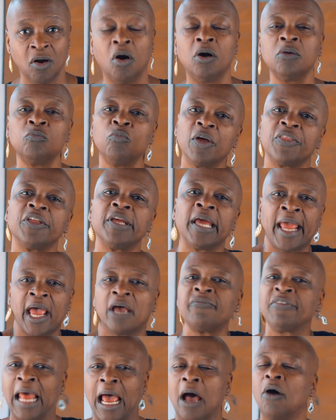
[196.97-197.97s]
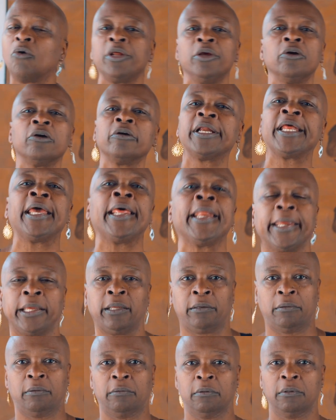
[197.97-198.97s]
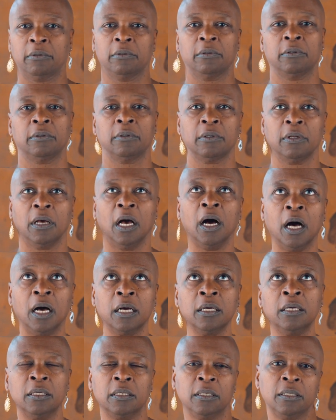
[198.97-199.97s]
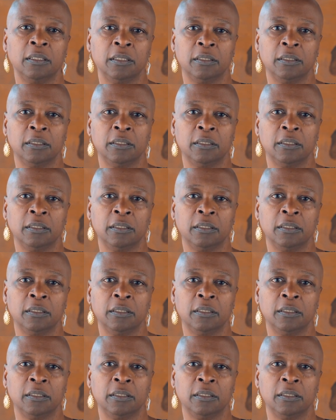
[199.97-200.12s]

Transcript: on whether you have an outie or an innie. Ugh.